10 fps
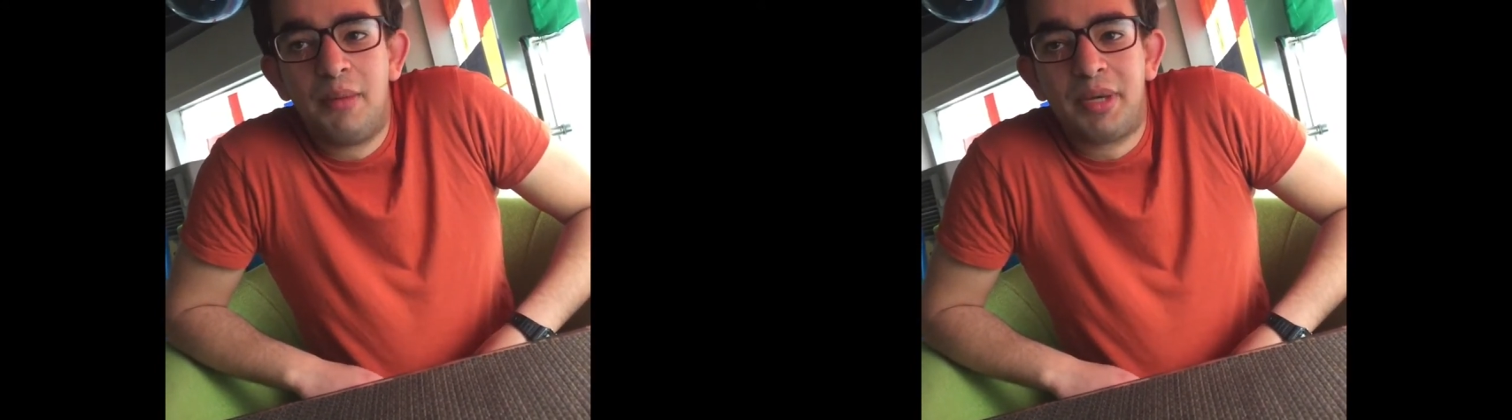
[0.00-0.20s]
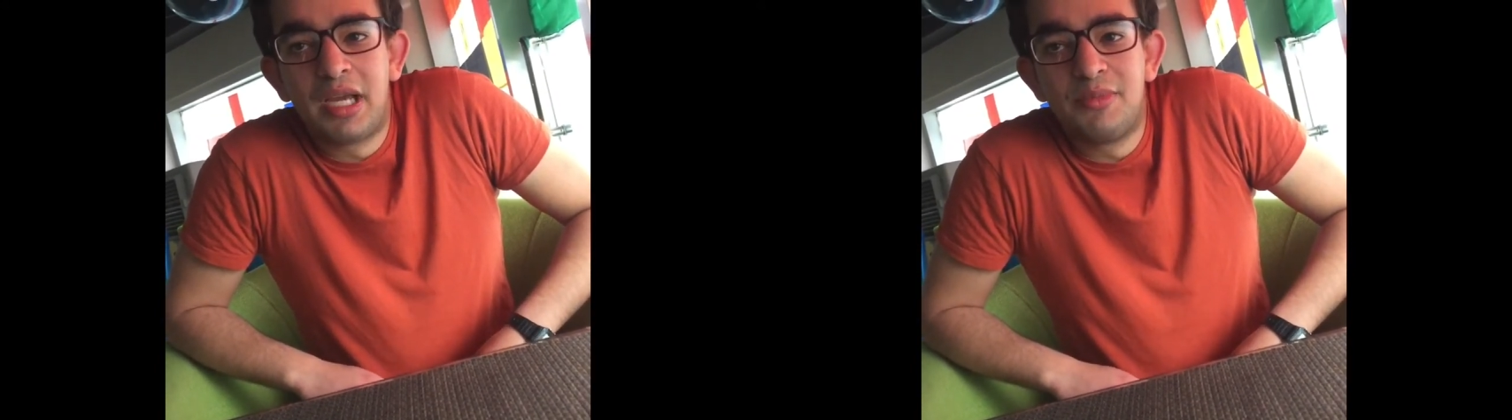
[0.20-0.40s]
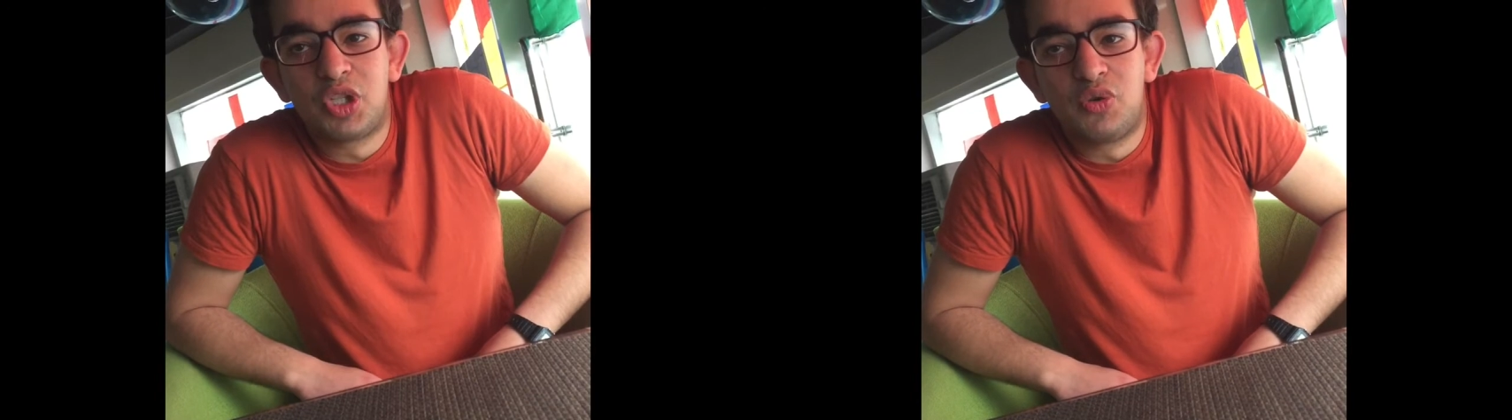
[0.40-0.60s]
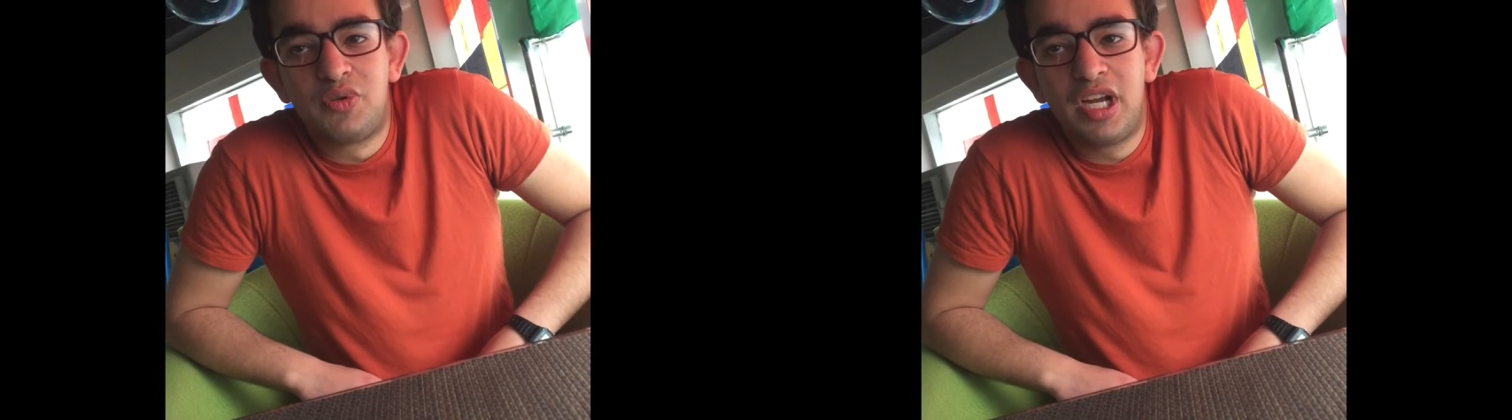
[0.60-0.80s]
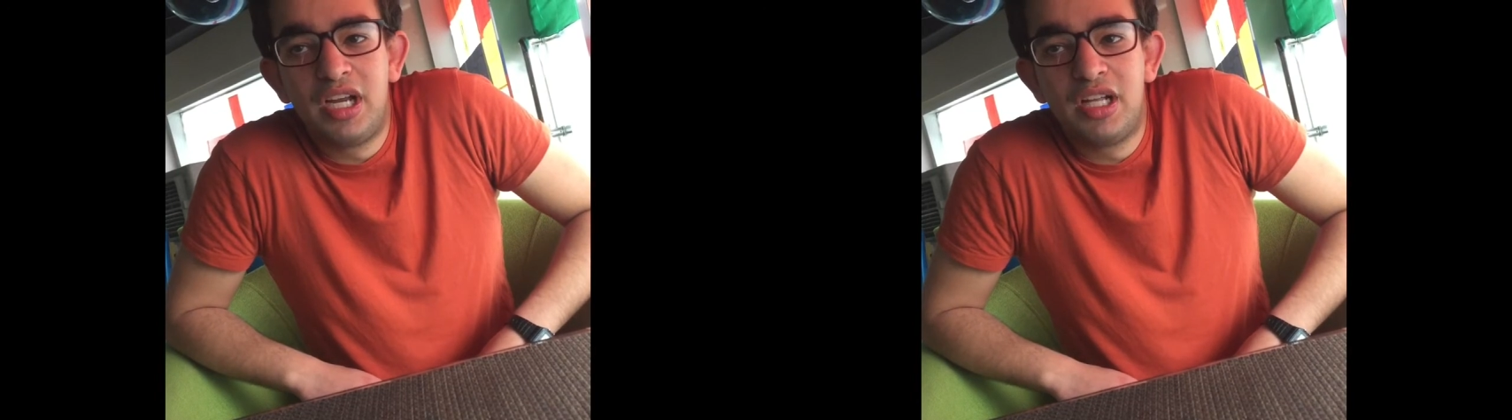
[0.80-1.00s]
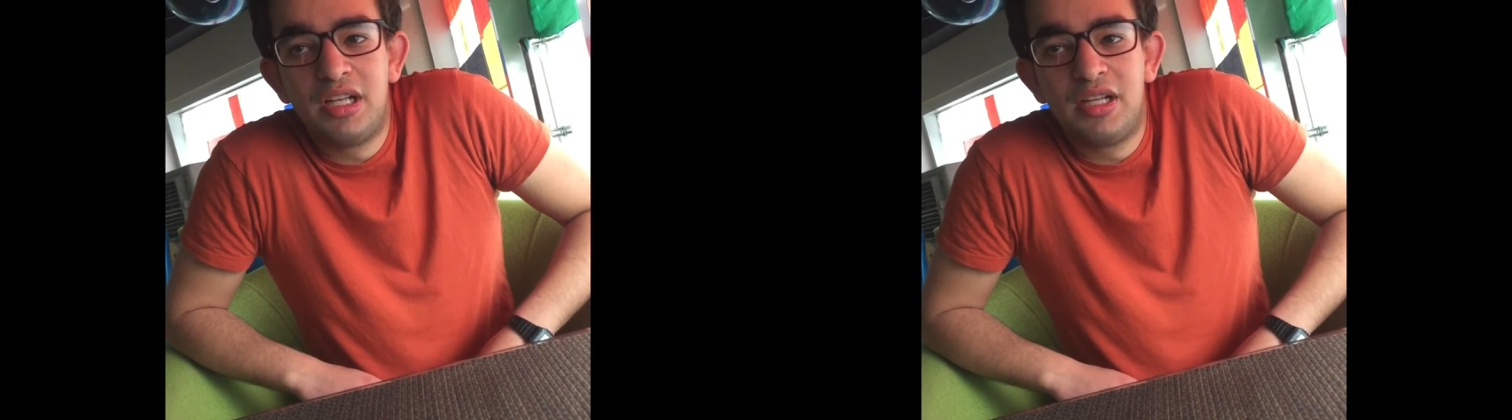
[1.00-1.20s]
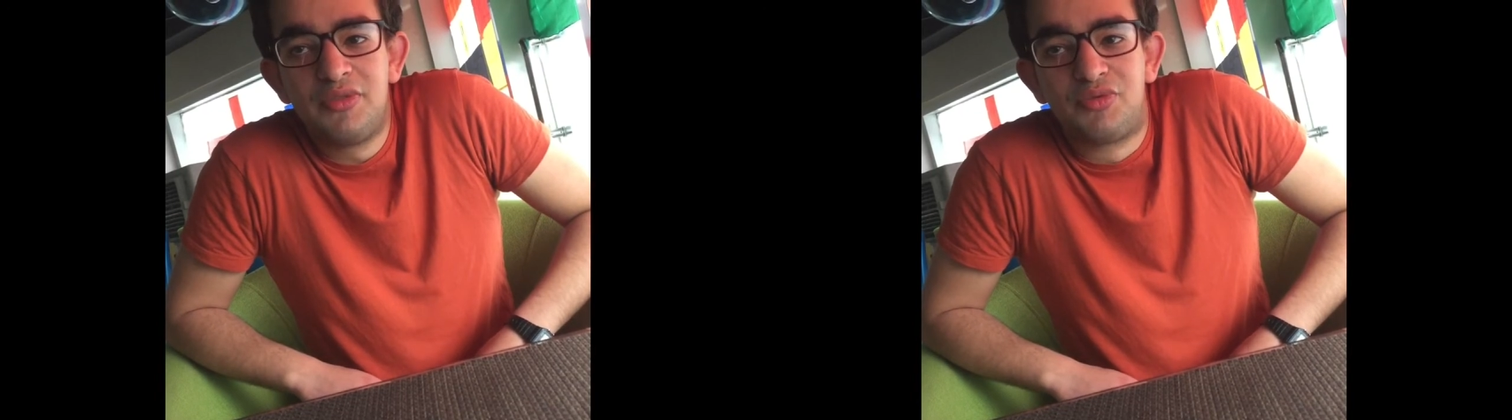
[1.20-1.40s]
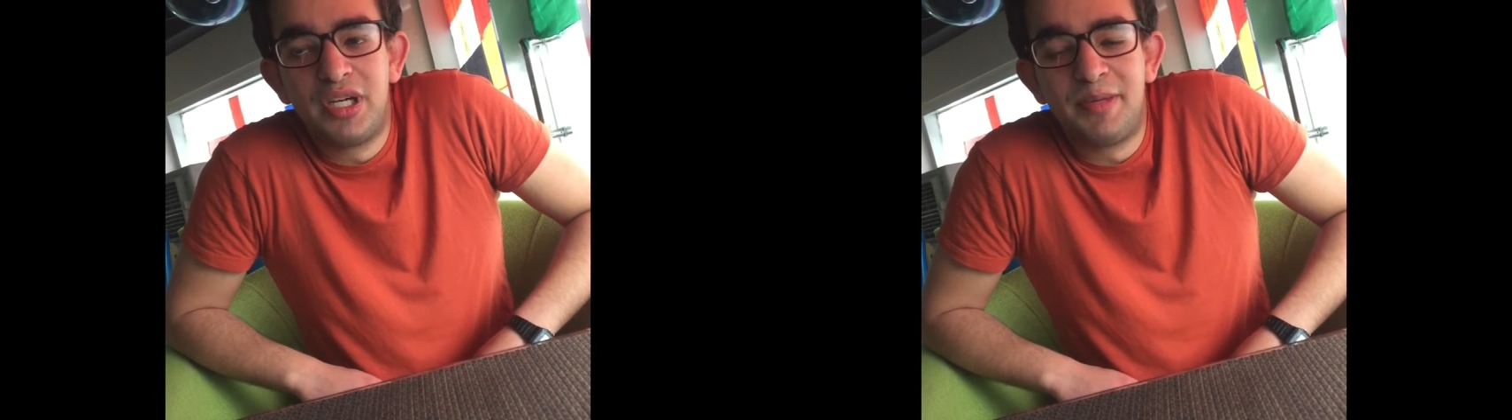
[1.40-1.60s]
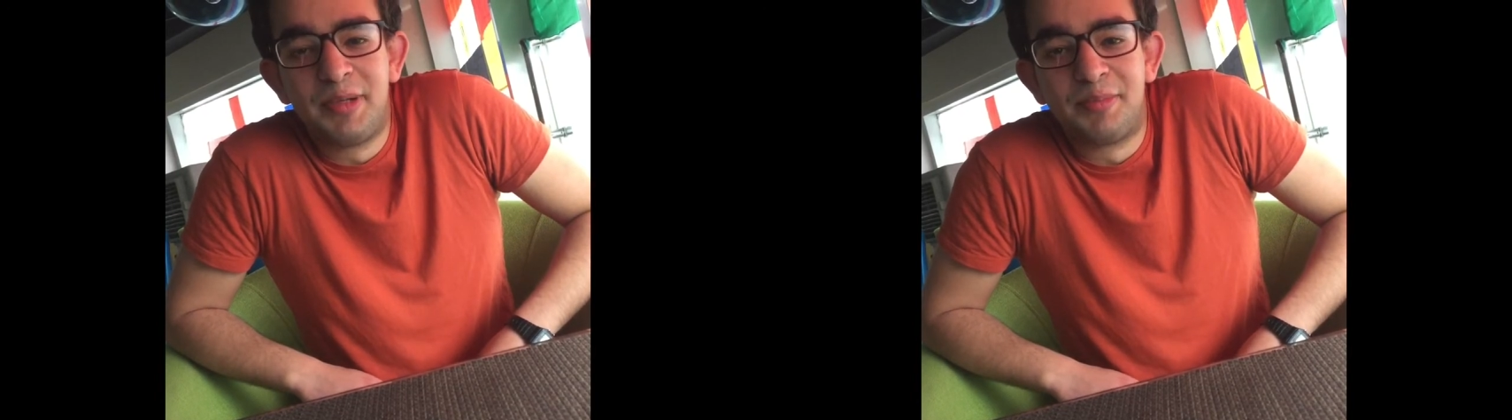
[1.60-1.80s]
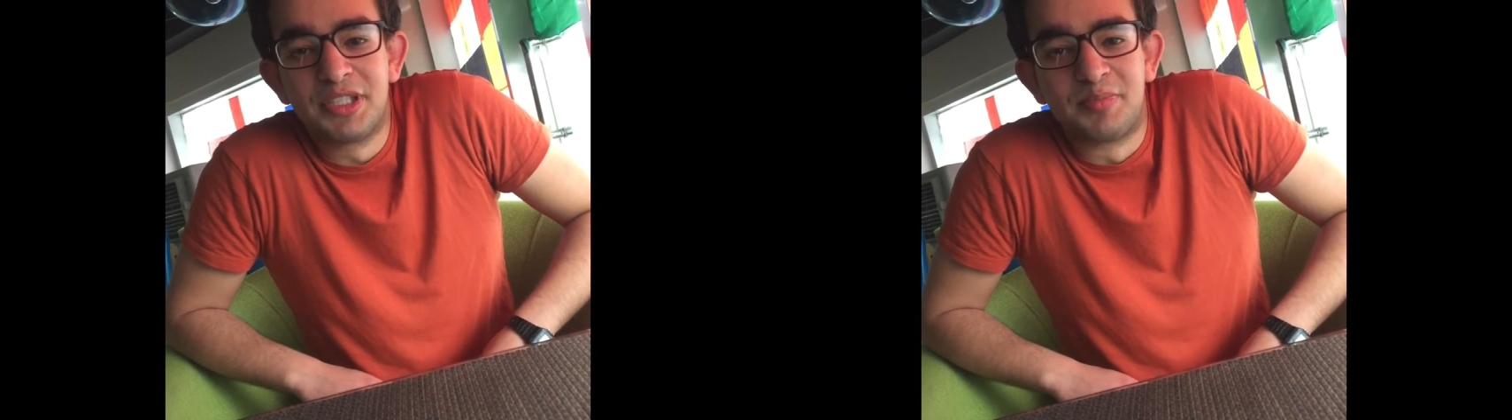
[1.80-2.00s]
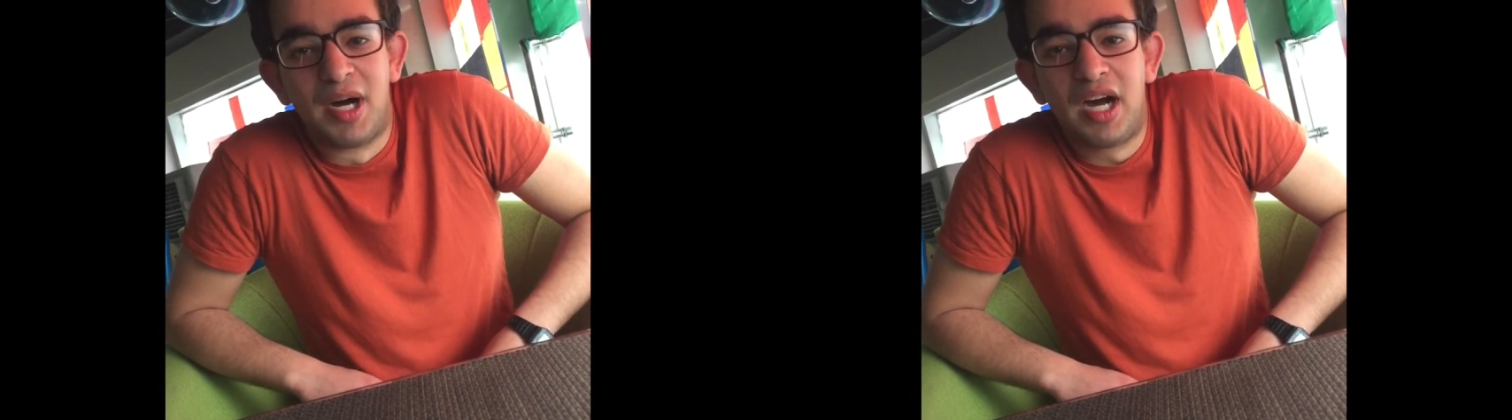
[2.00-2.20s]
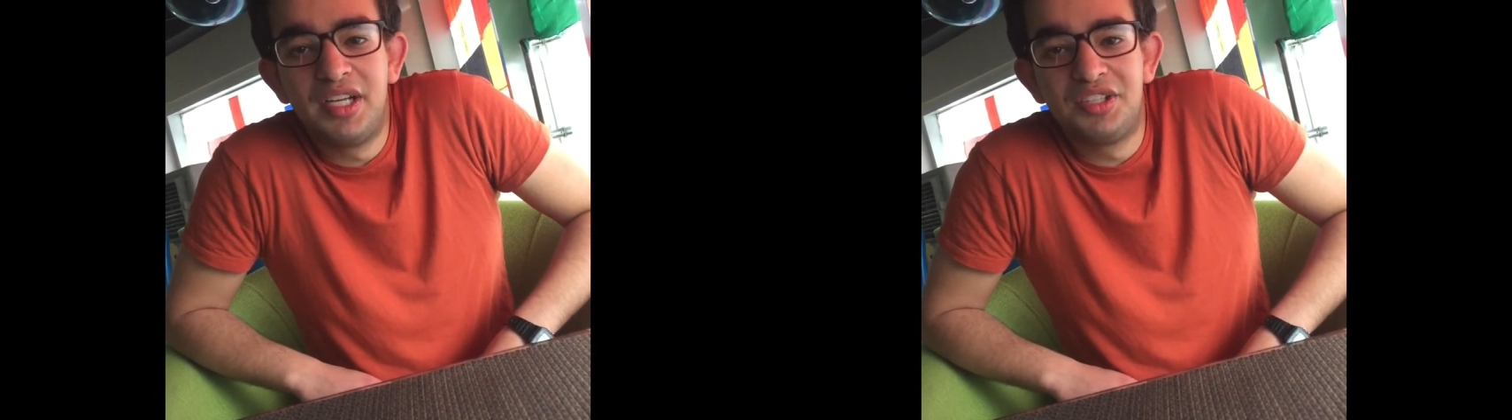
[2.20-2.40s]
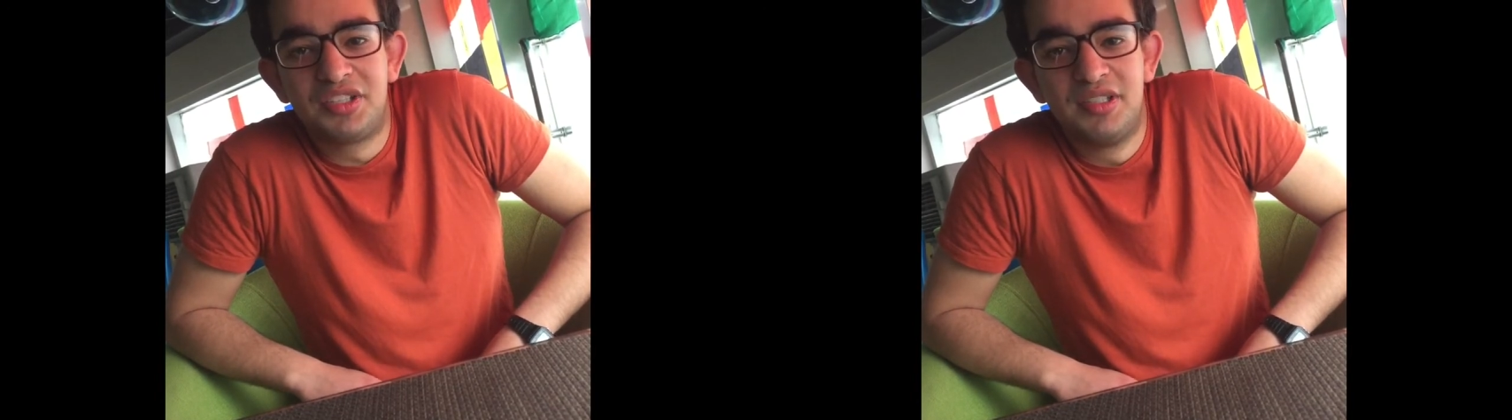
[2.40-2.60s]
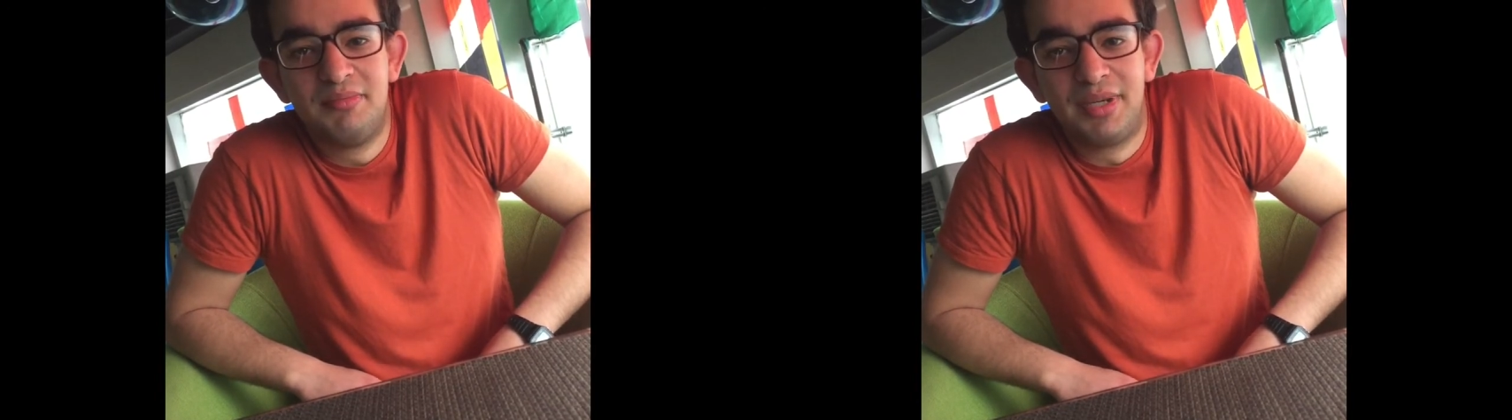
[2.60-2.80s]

Being able to read people's minds,